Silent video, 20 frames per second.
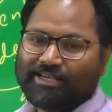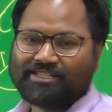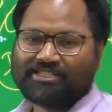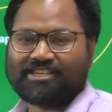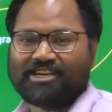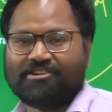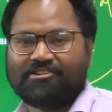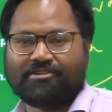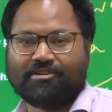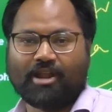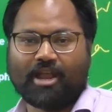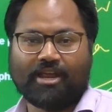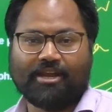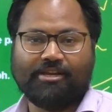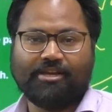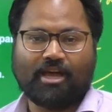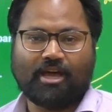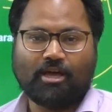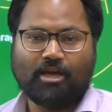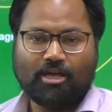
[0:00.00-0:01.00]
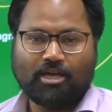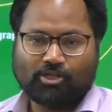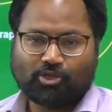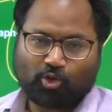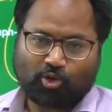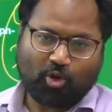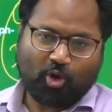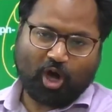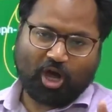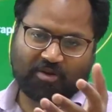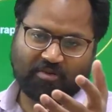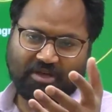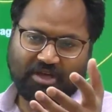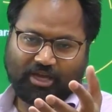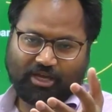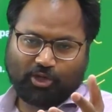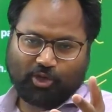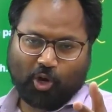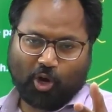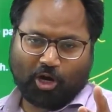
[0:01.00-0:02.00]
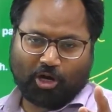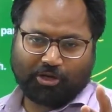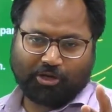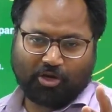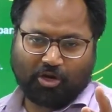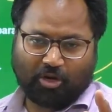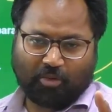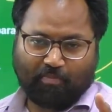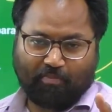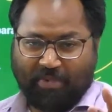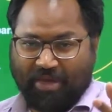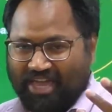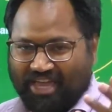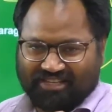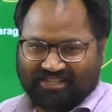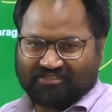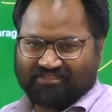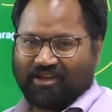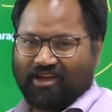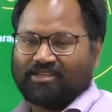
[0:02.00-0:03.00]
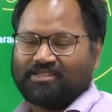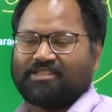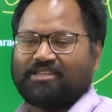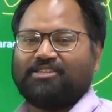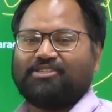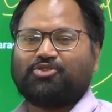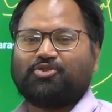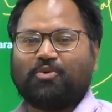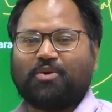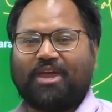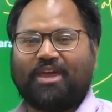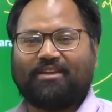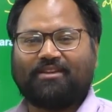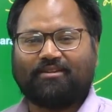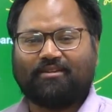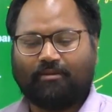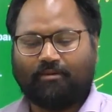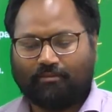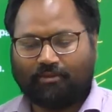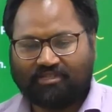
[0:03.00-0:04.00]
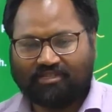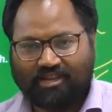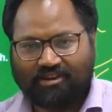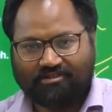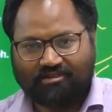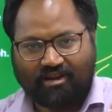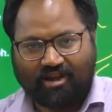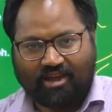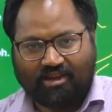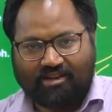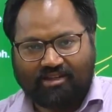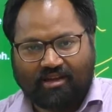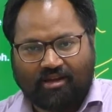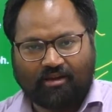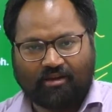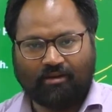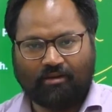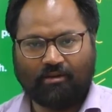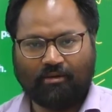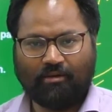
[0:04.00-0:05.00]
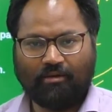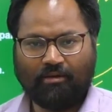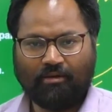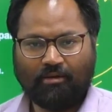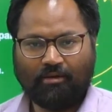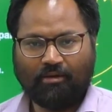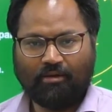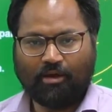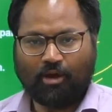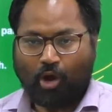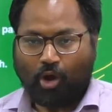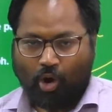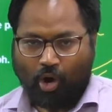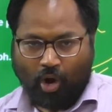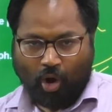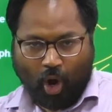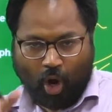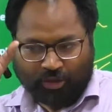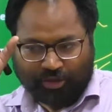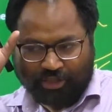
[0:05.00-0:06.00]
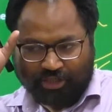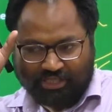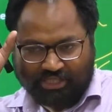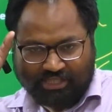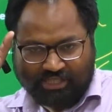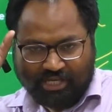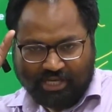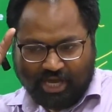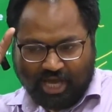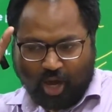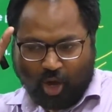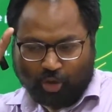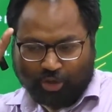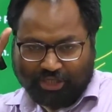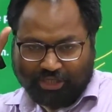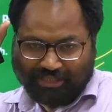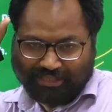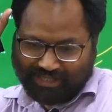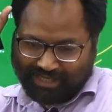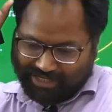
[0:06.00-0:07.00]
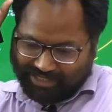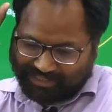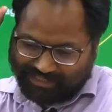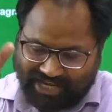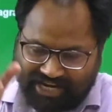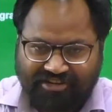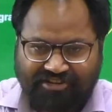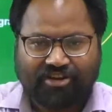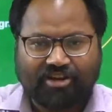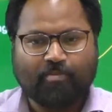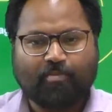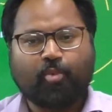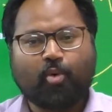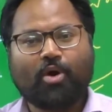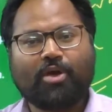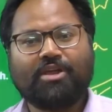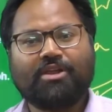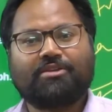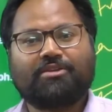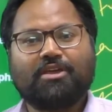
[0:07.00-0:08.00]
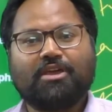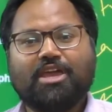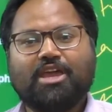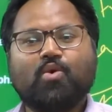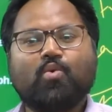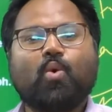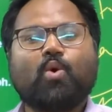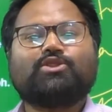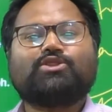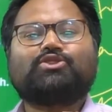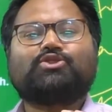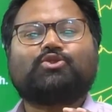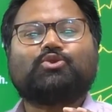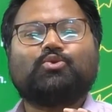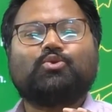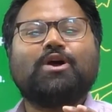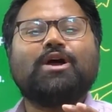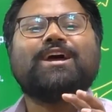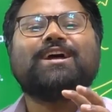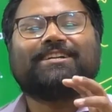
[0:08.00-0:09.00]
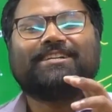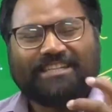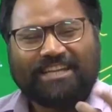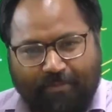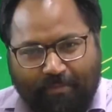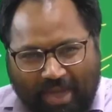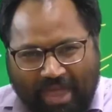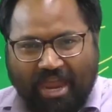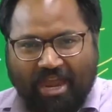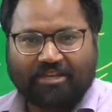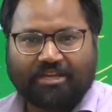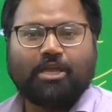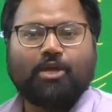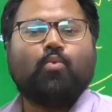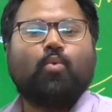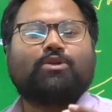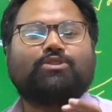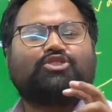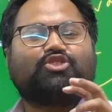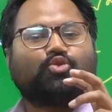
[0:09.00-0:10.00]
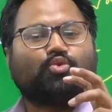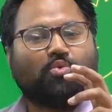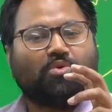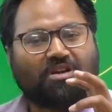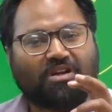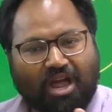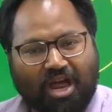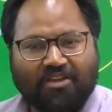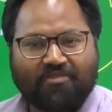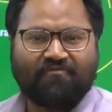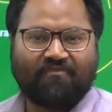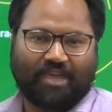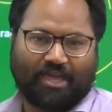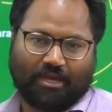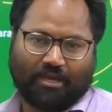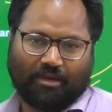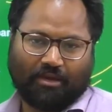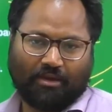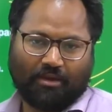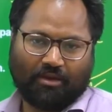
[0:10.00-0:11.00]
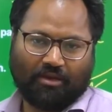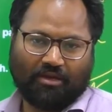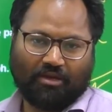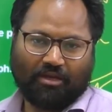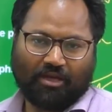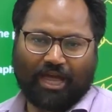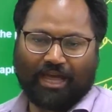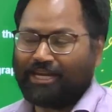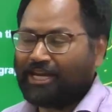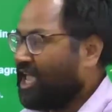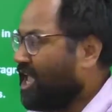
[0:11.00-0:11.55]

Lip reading: central idea. So your biggest task is to get the central idea. Author's central point, he wants to debate, he wants to convey. And